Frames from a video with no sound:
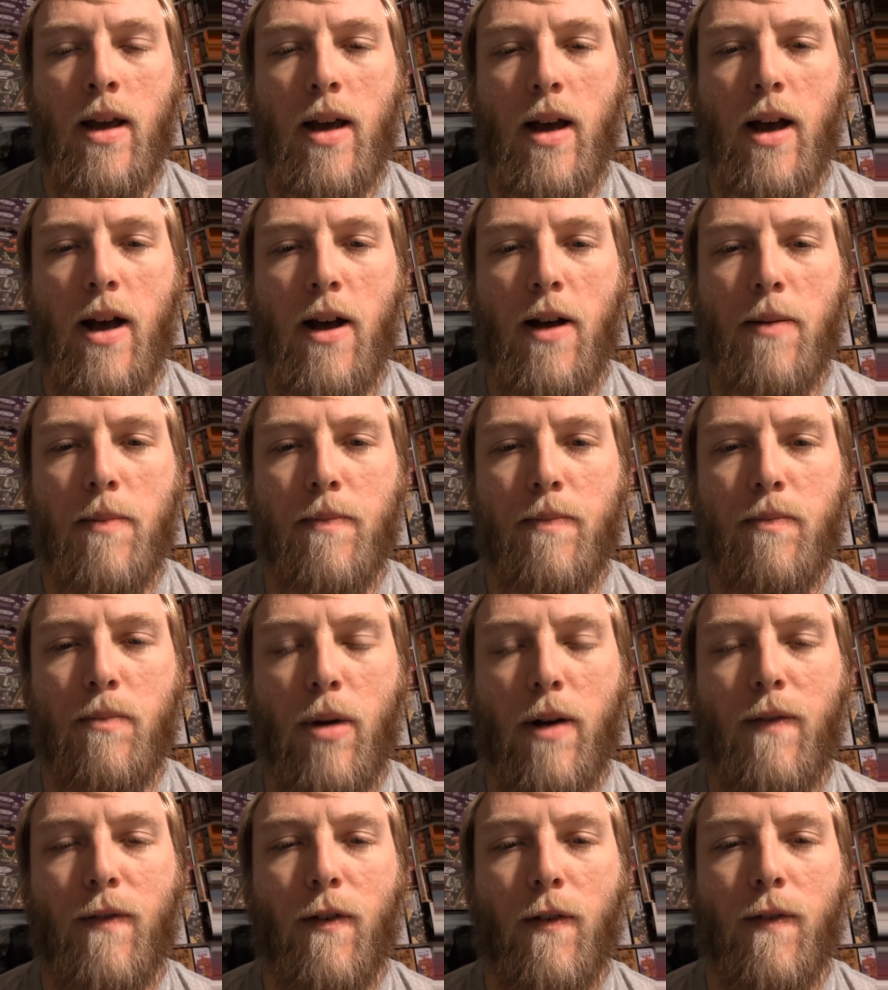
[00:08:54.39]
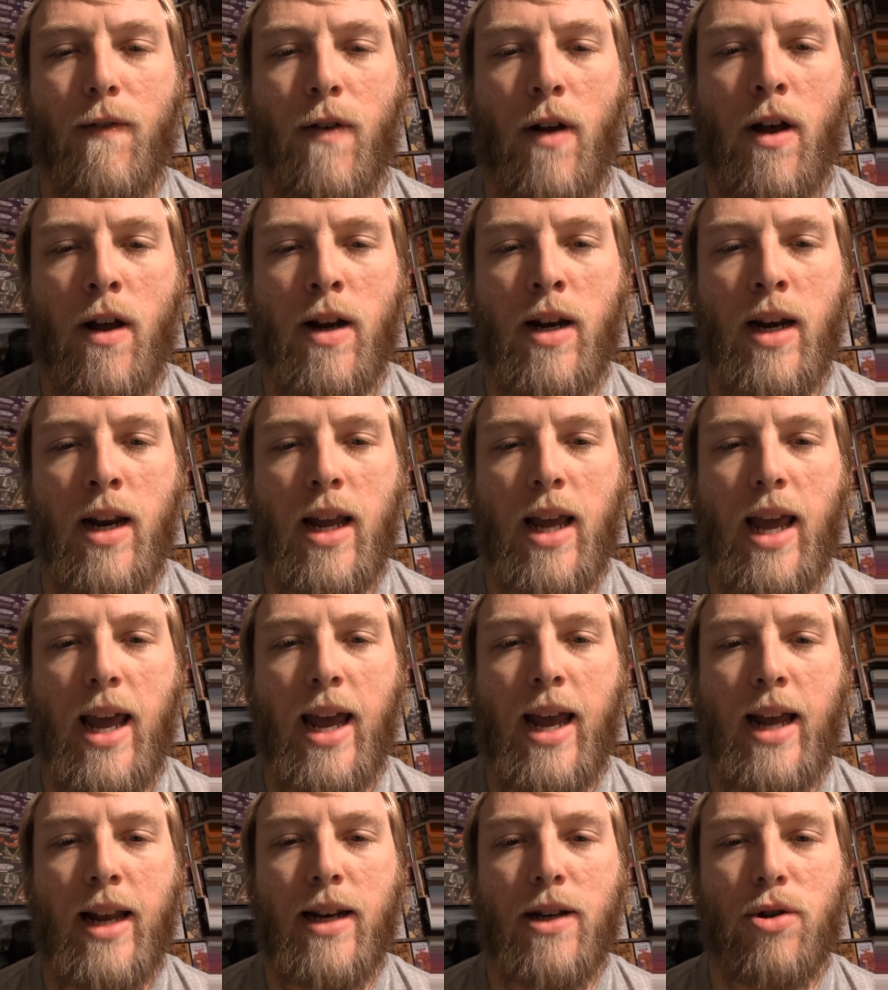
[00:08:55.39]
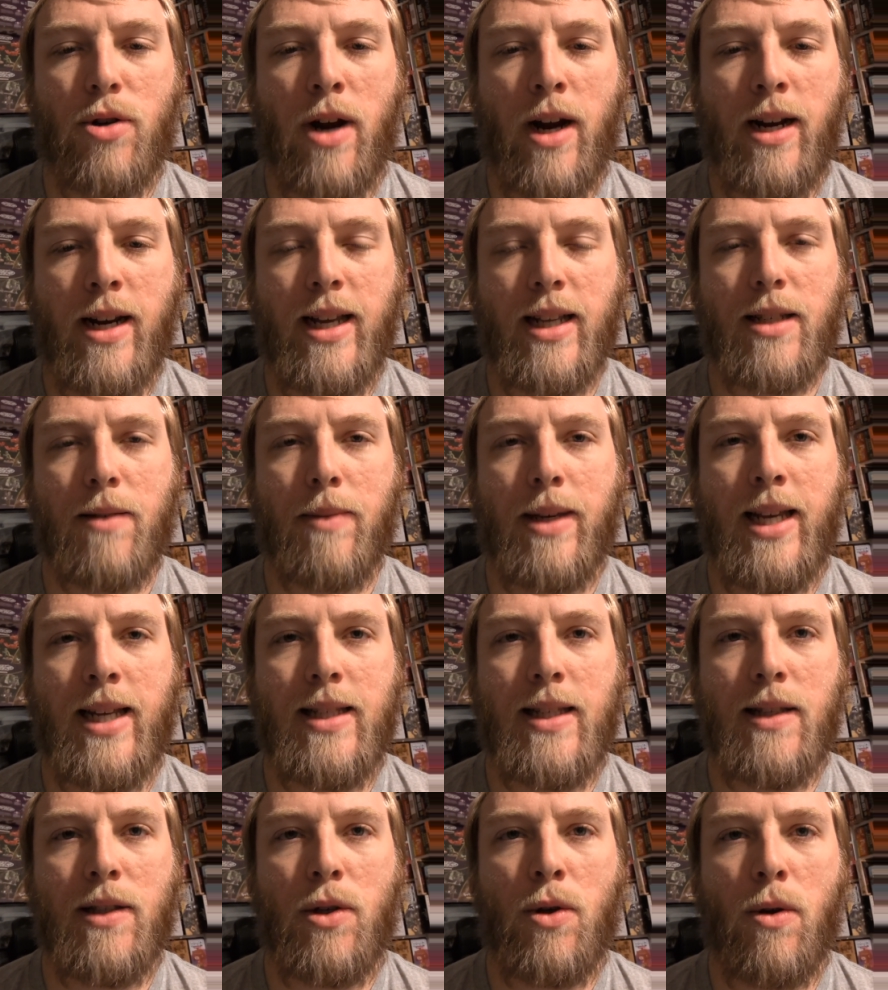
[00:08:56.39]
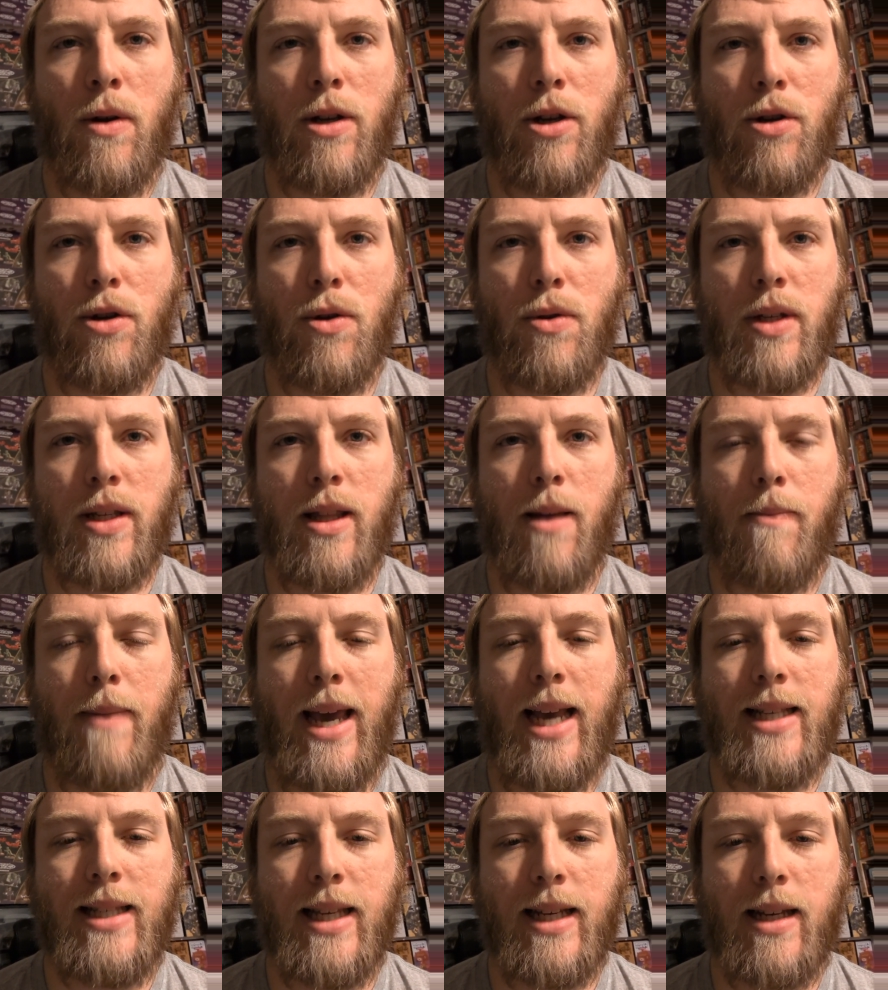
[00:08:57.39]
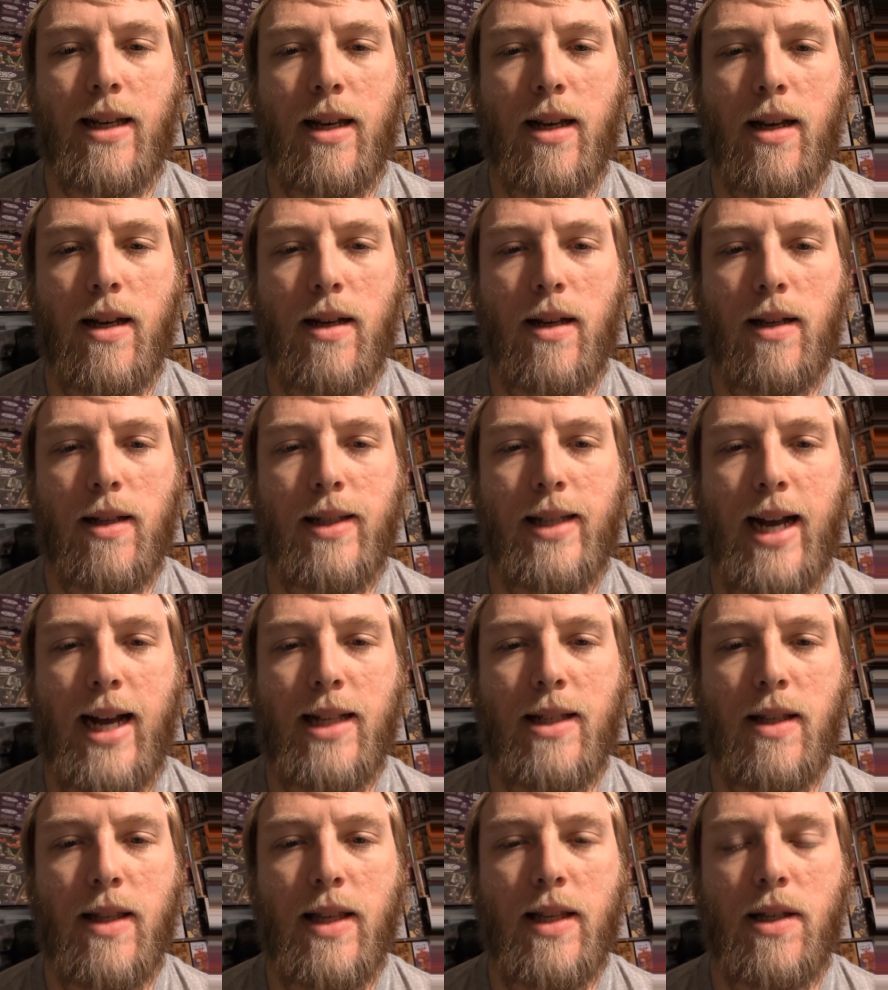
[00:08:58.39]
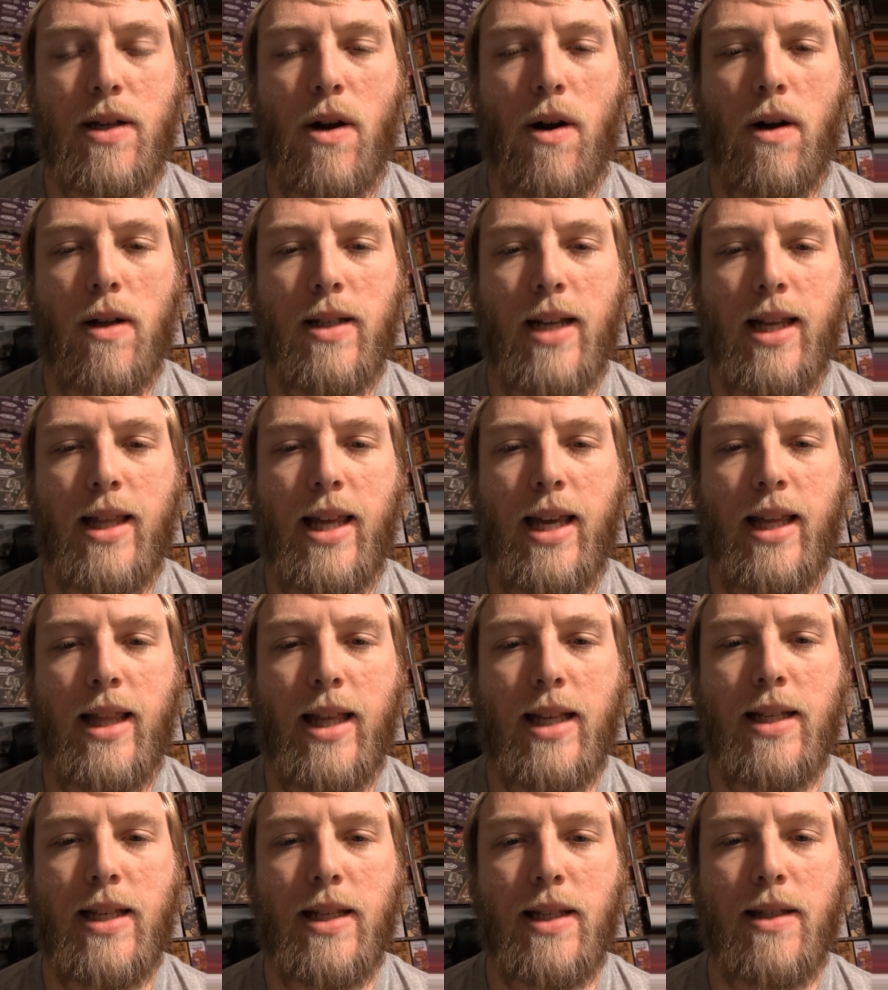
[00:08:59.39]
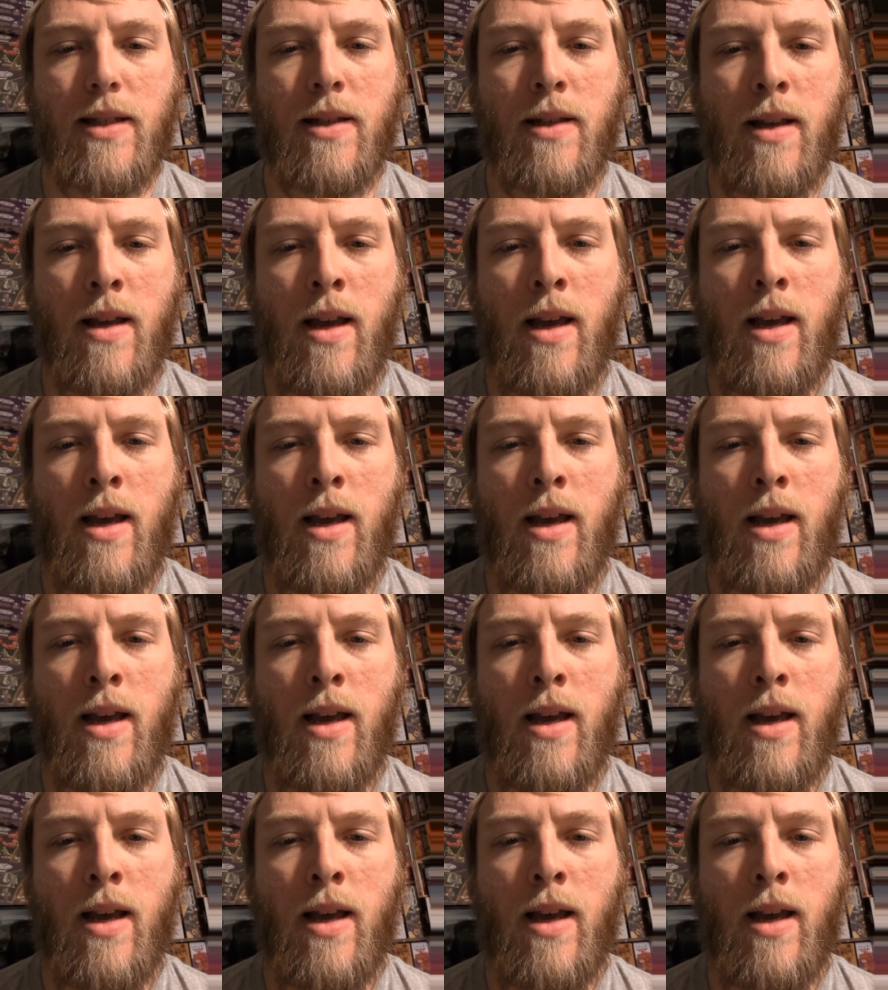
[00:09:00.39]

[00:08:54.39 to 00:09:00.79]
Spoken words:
But for fun and trying to get some kids into it, and you're using the basic sides of these cards, I think this is